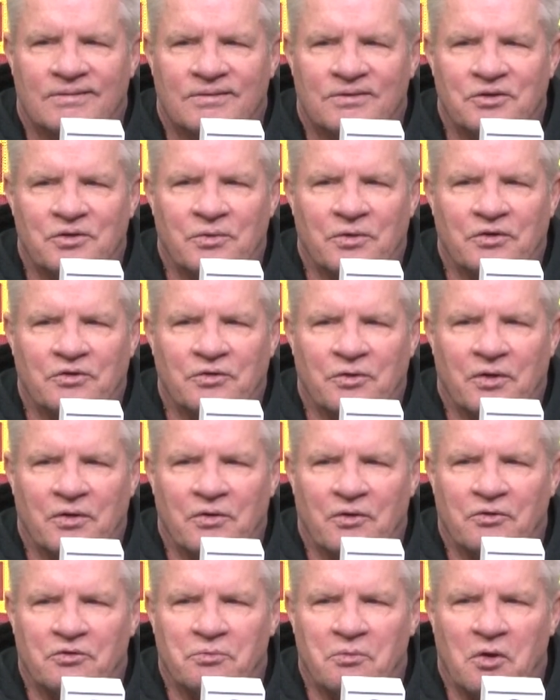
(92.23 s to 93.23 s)
you enjoy
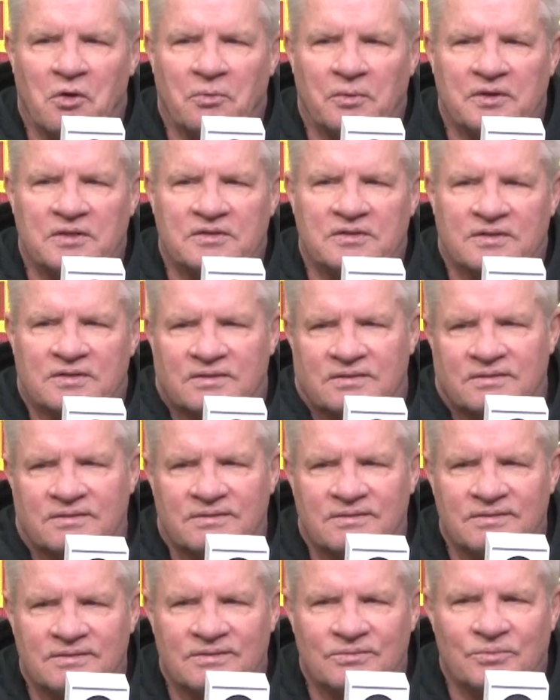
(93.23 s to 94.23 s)
those moments, and
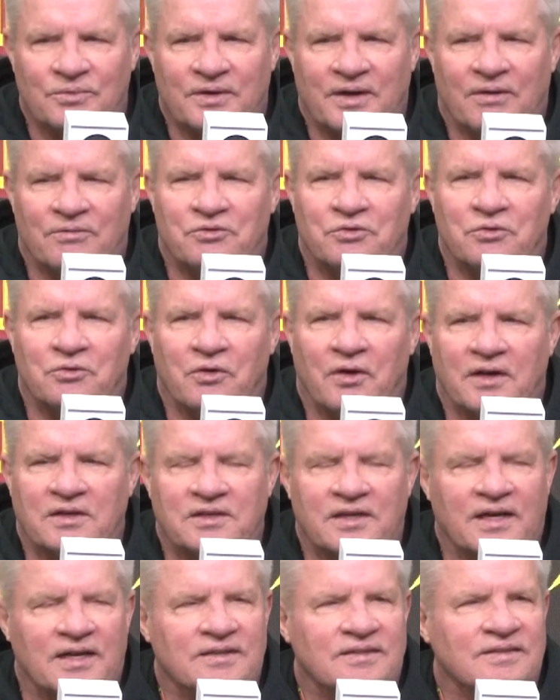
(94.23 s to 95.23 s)
we have 2 great
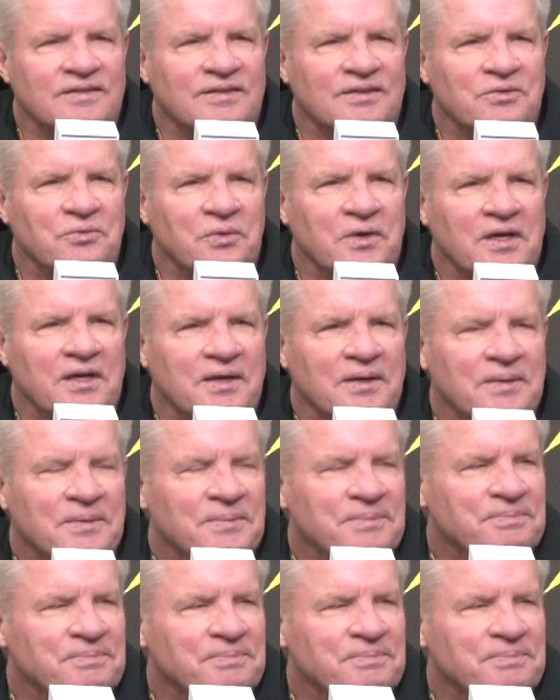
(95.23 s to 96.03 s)
chances this week.